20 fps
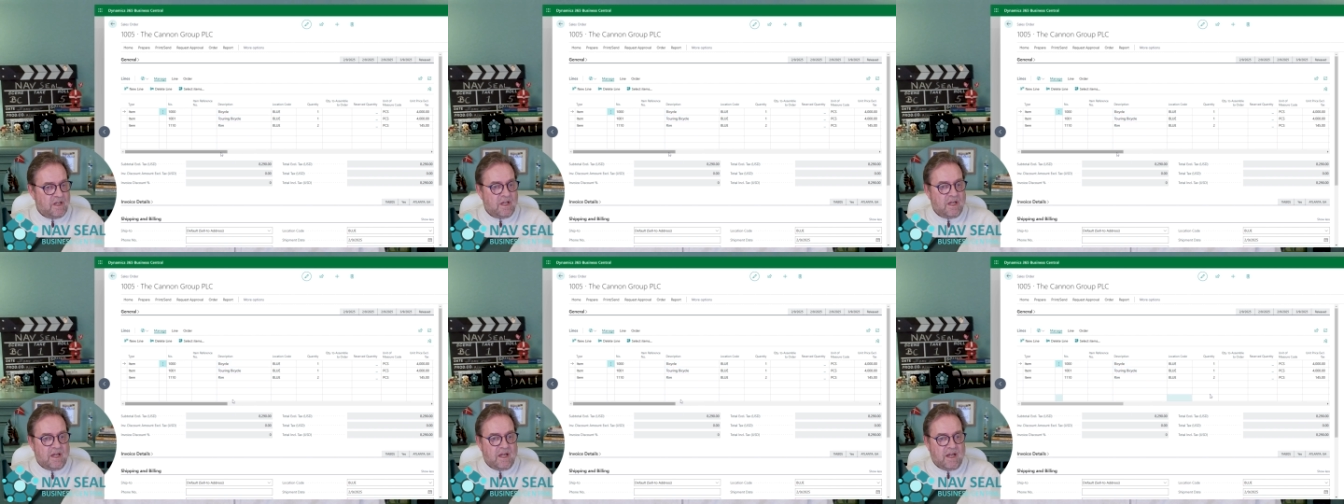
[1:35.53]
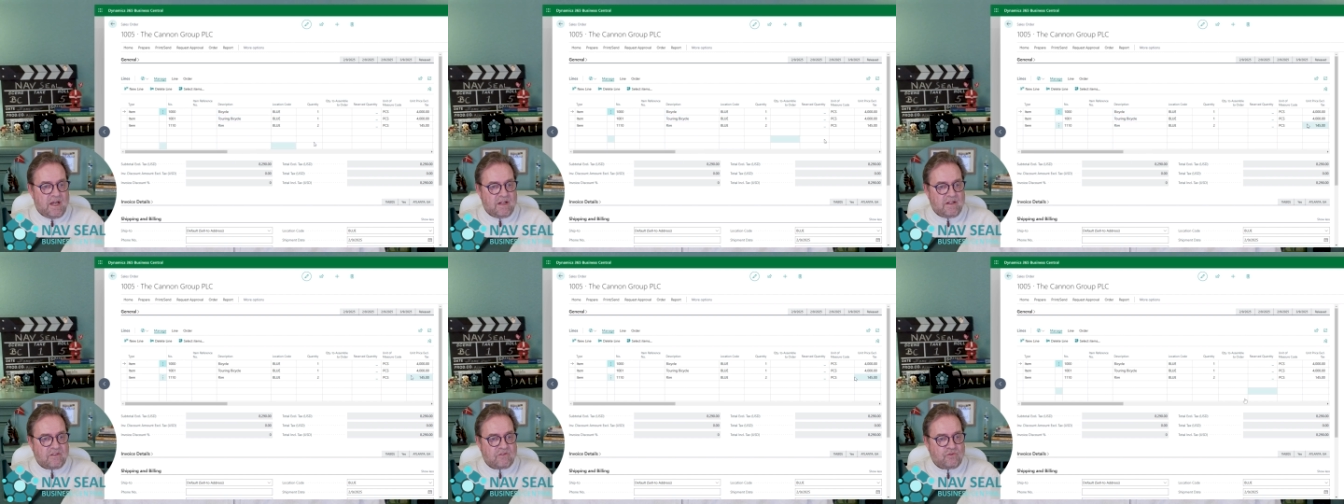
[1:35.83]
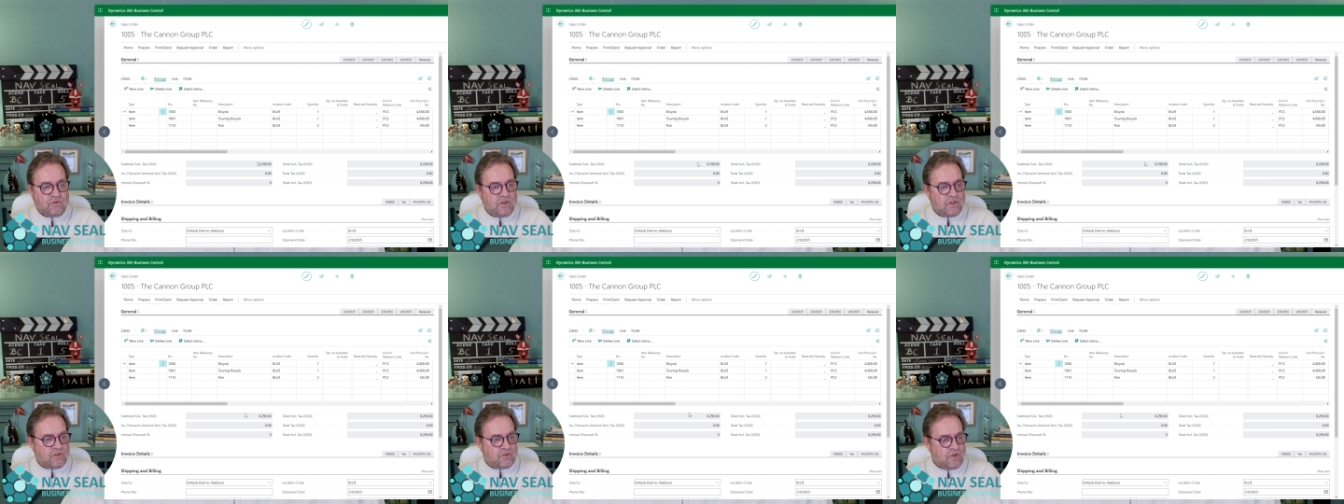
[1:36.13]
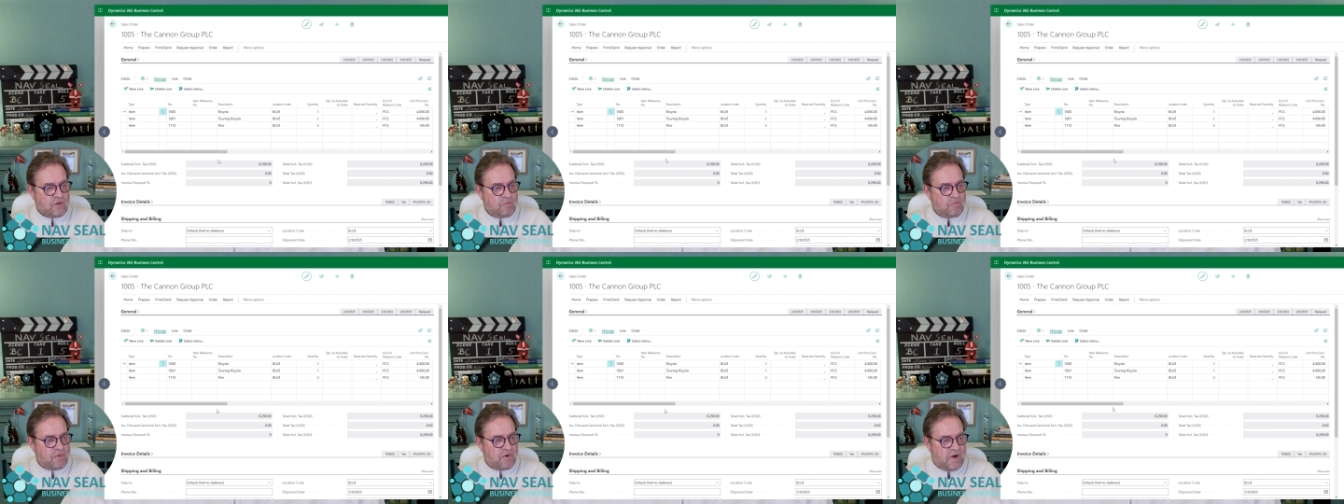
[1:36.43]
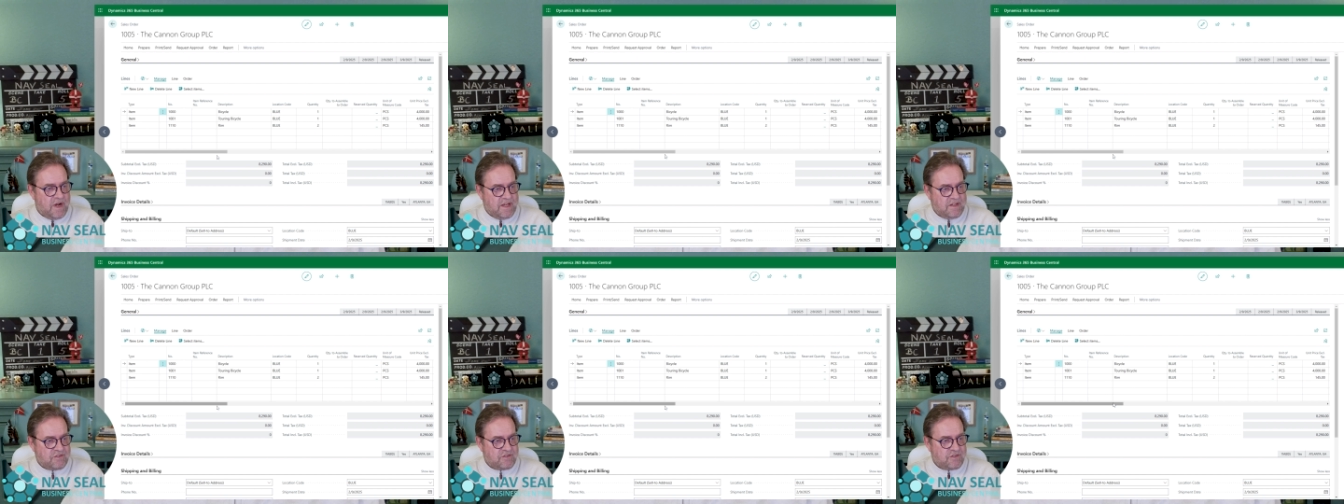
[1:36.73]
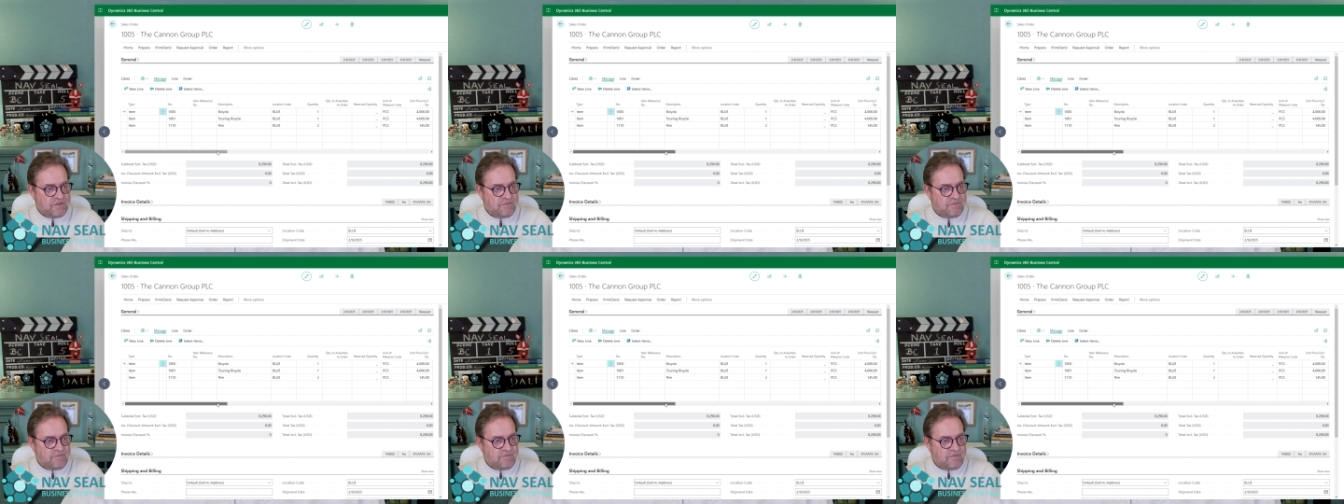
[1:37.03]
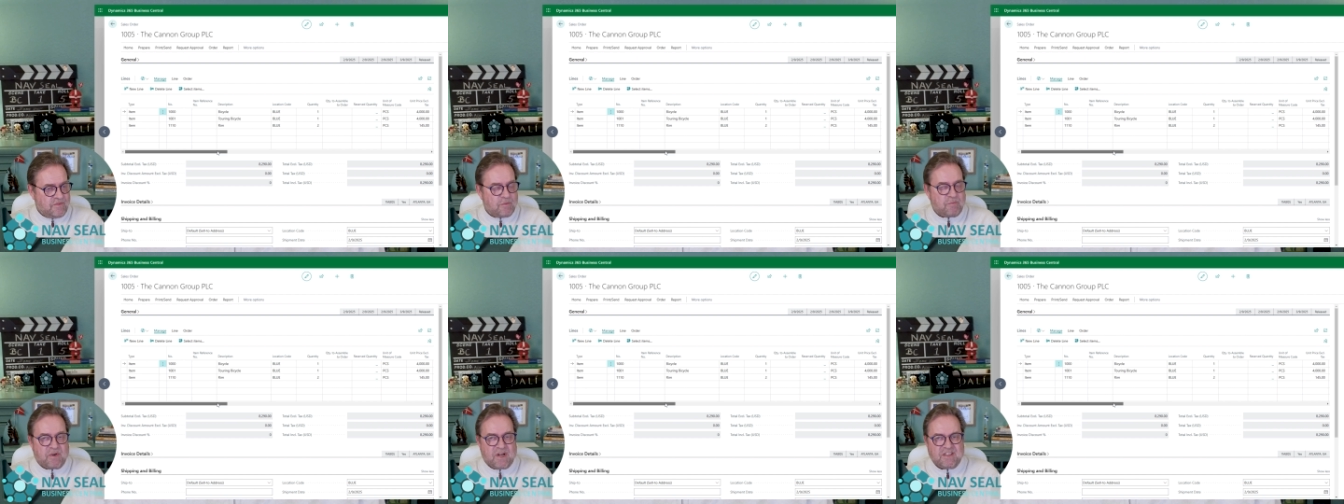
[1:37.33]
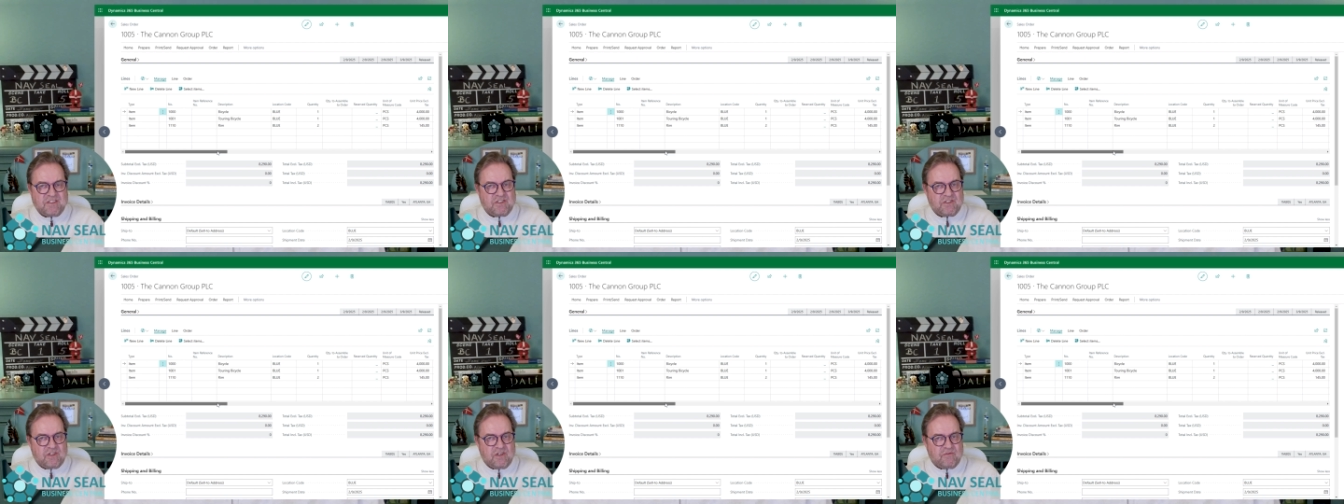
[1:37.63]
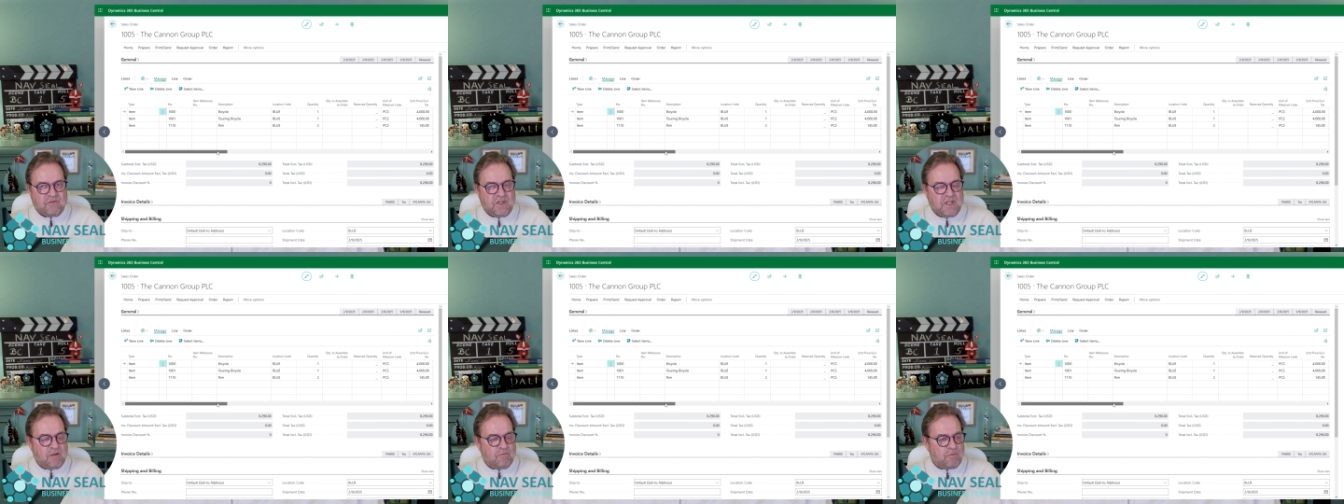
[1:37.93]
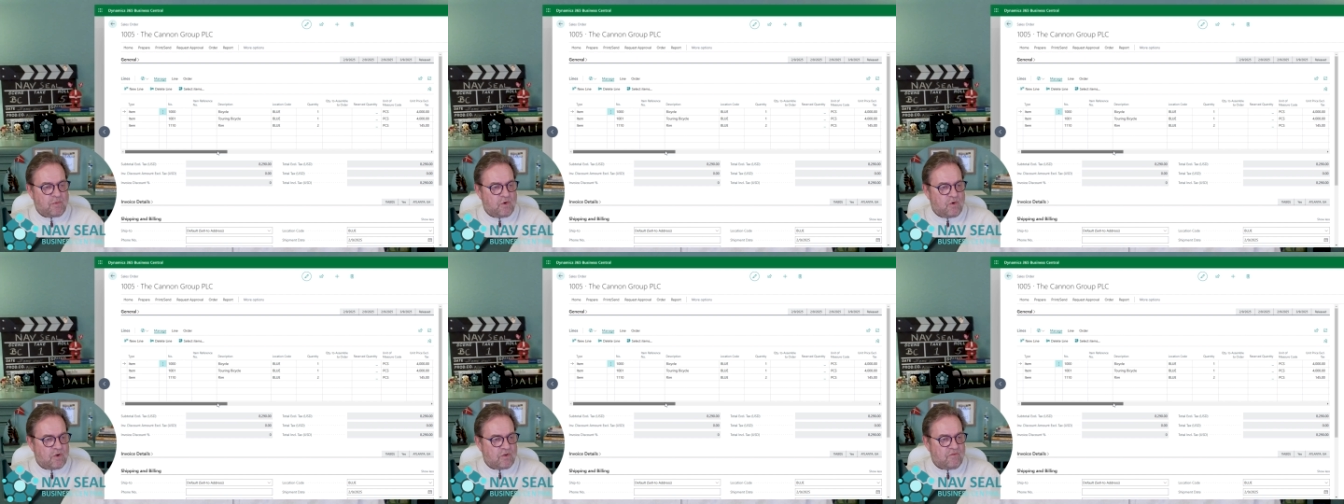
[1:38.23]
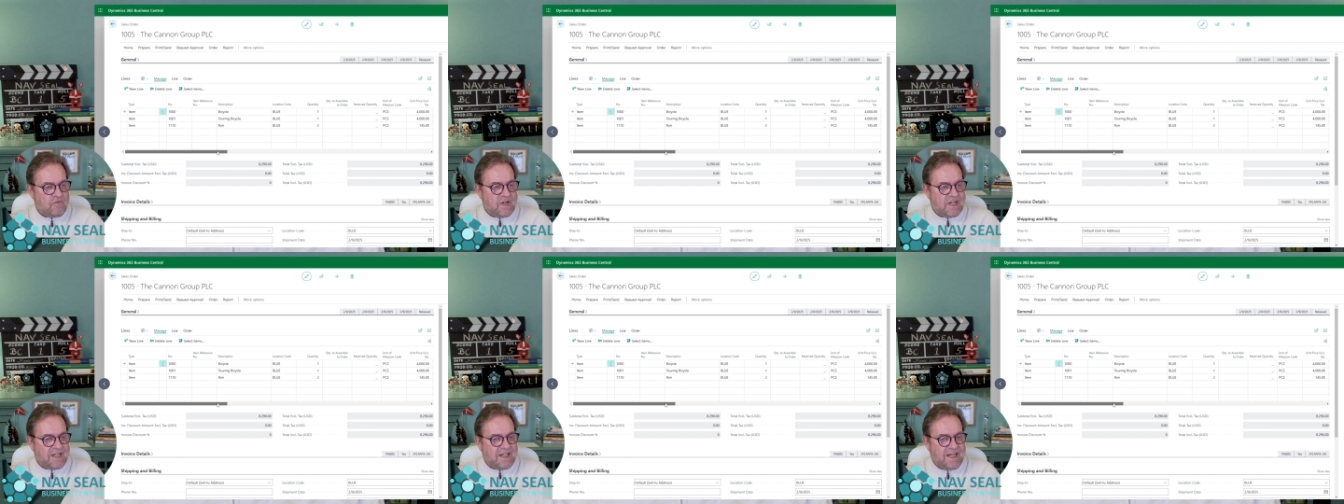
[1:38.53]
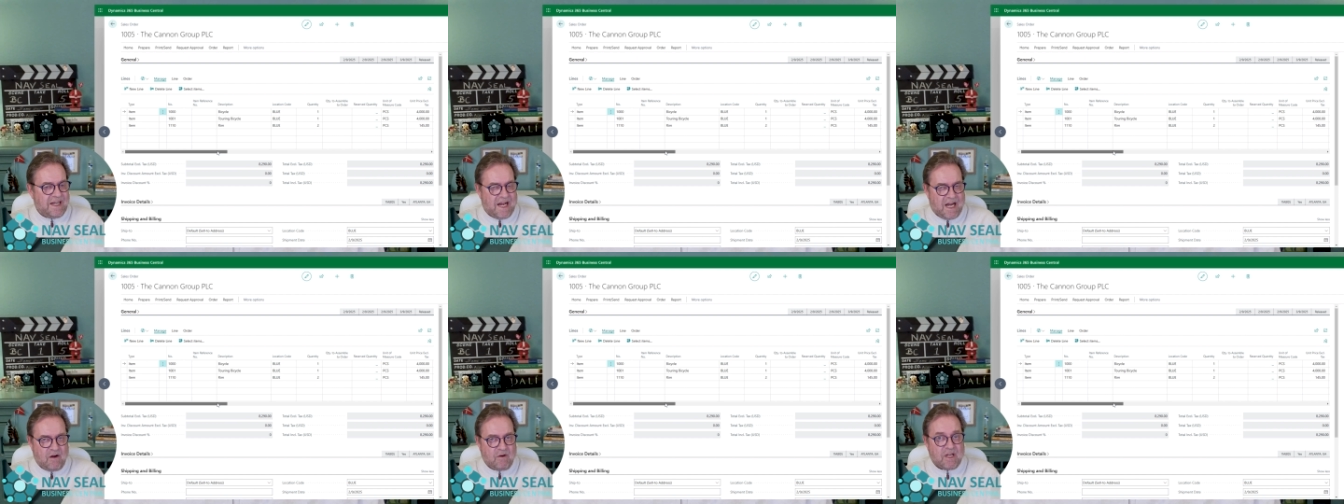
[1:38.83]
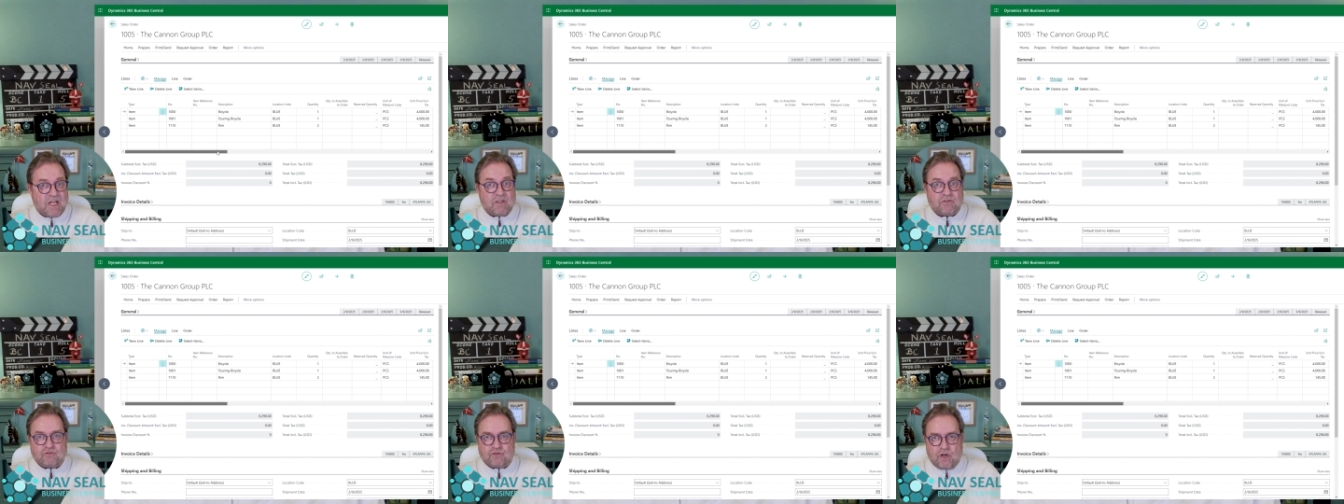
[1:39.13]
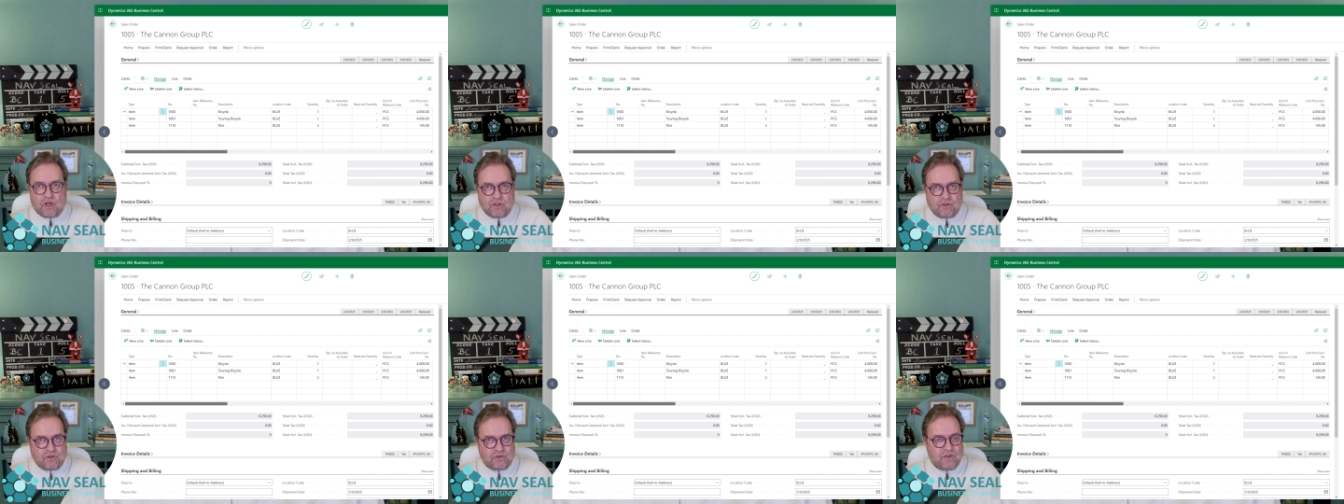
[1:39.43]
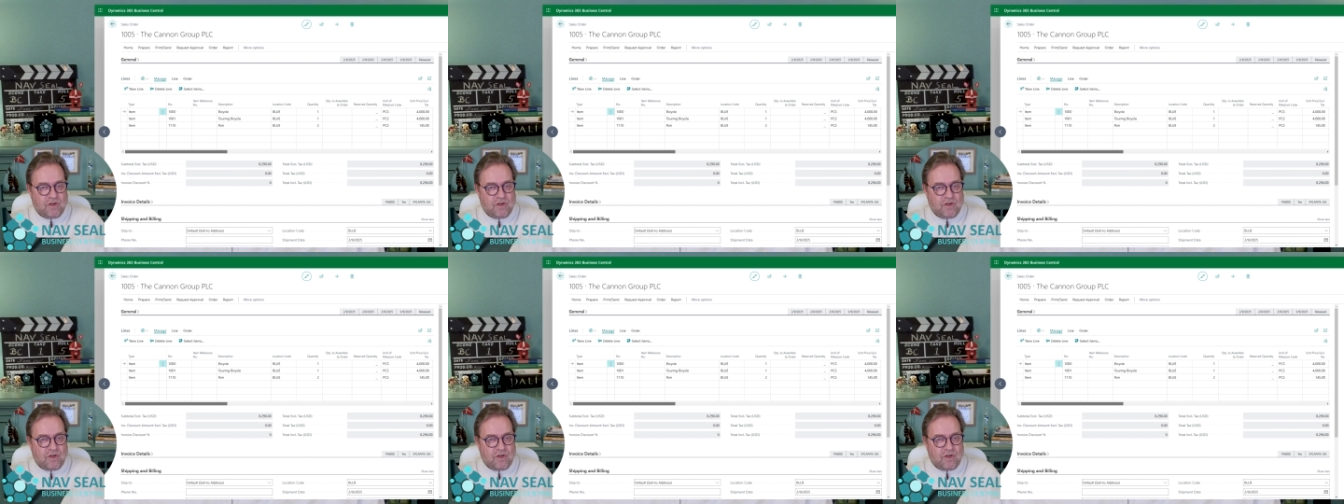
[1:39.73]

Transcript: and to a certain price. The price is not really important right now as such.